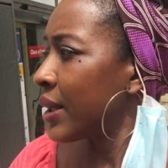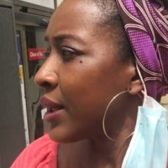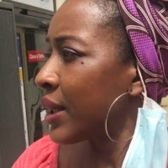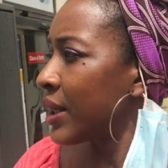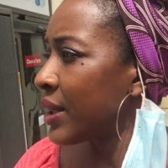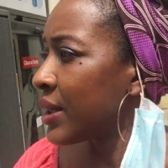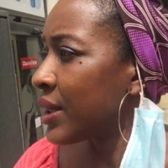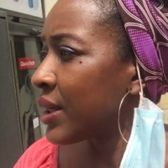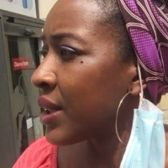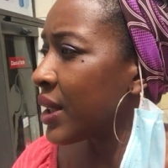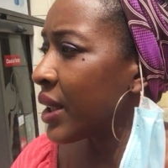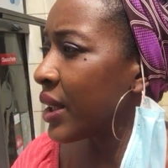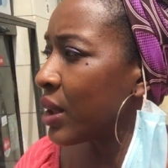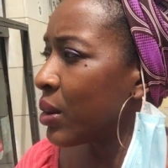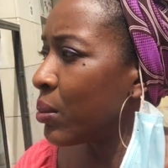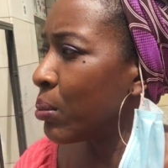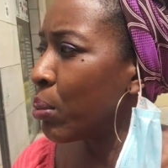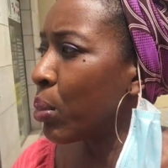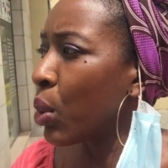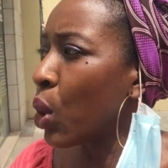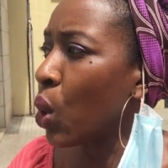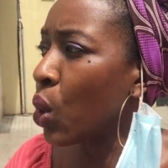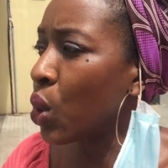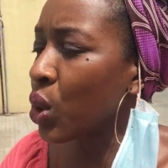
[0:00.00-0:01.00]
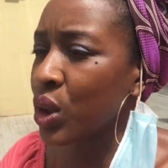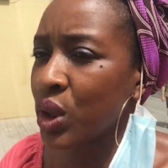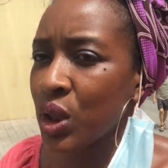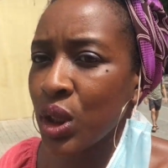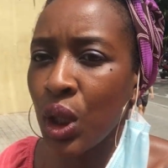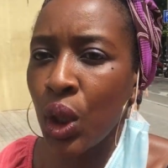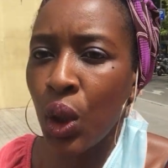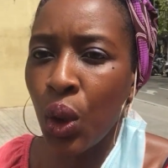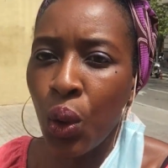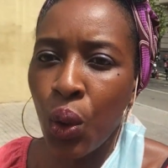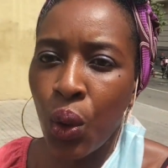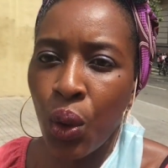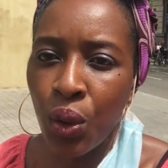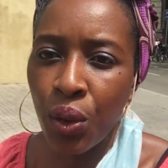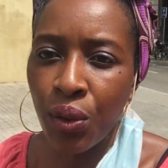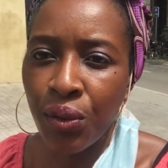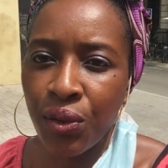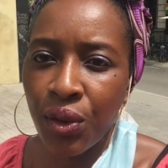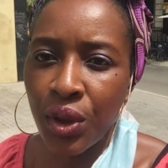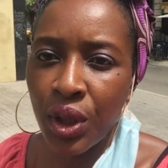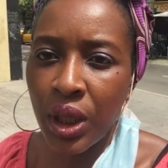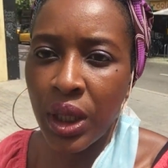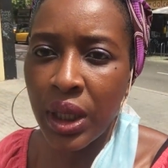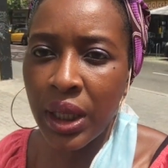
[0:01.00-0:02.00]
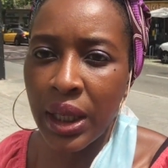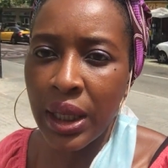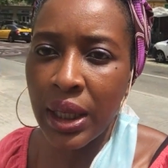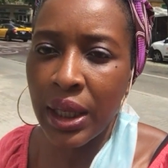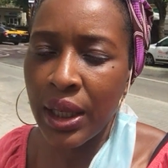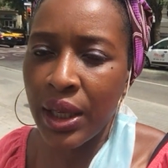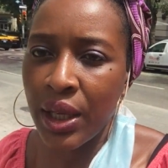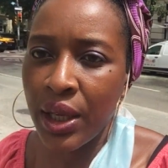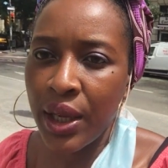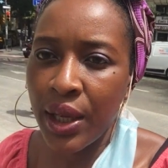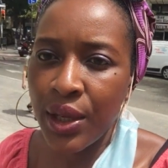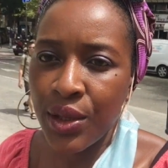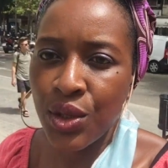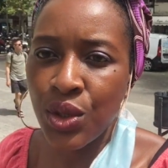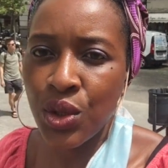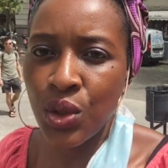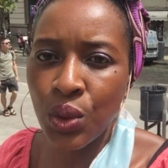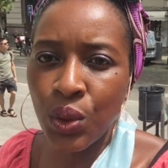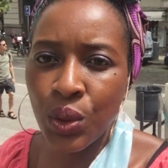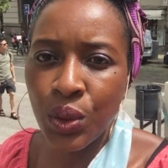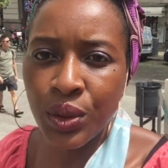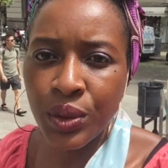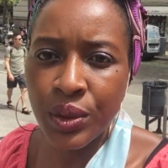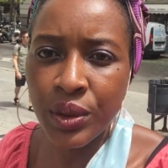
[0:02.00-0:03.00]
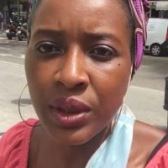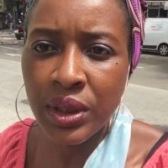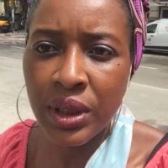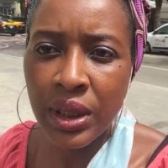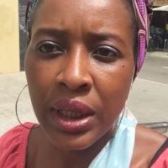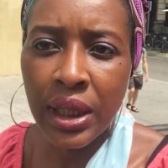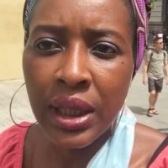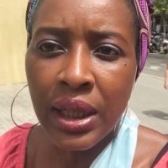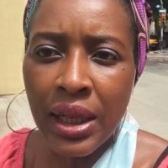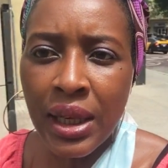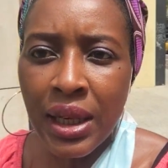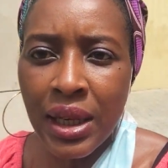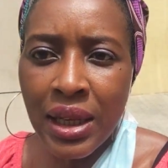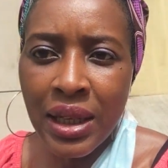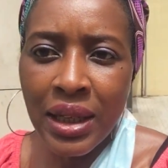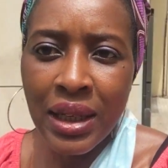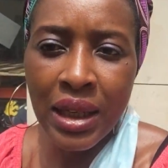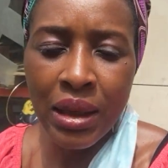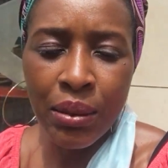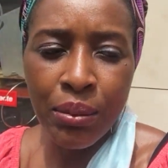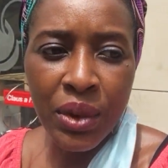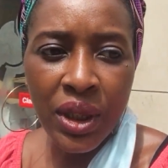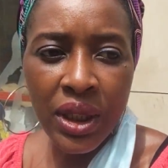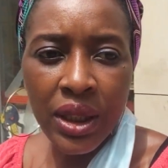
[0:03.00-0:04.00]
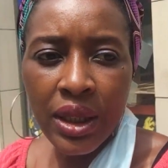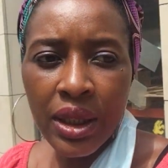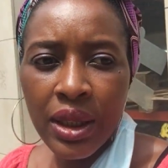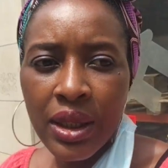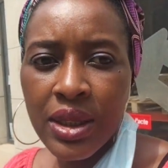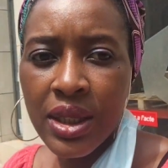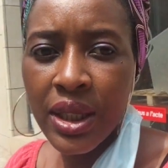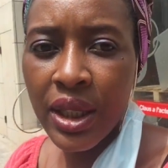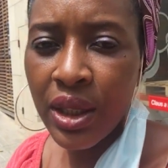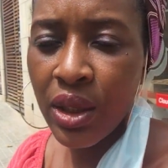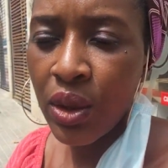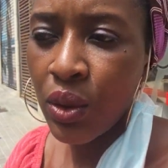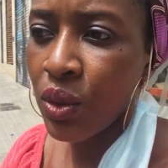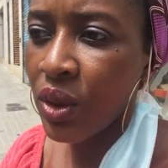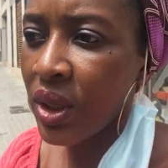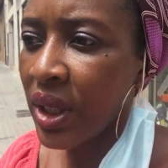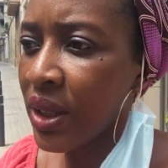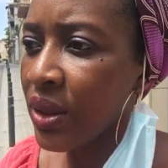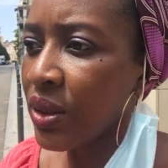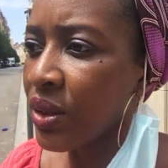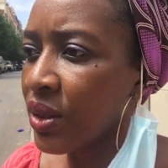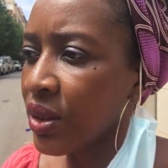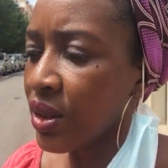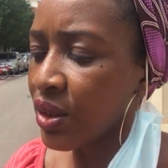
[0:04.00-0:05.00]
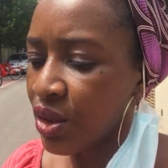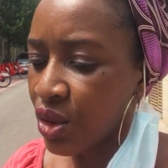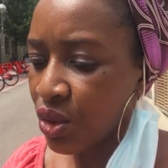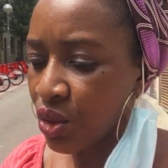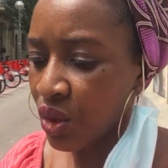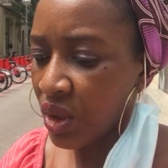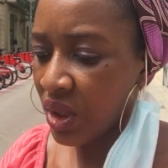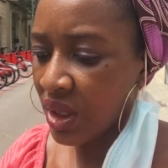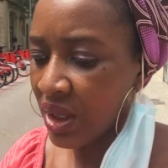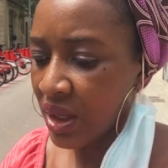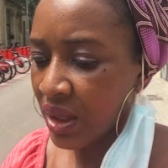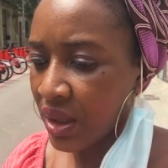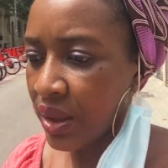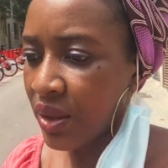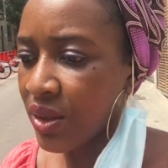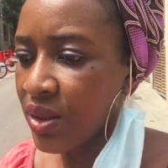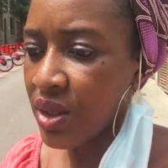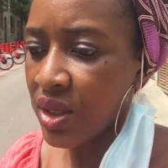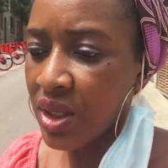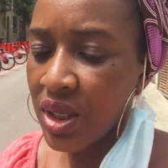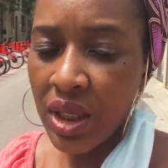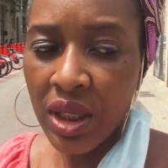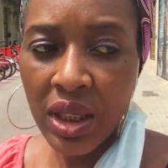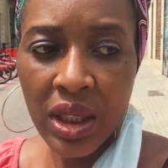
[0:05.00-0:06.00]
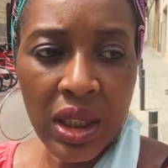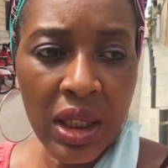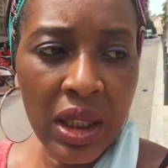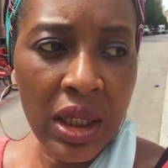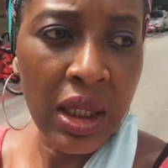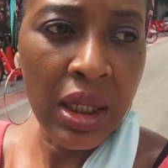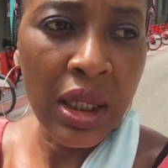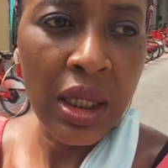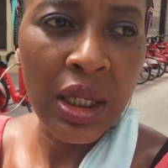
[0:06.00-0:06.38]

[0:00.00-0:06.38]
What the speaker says: this thing blows over soon. Let me take you down to the street and see.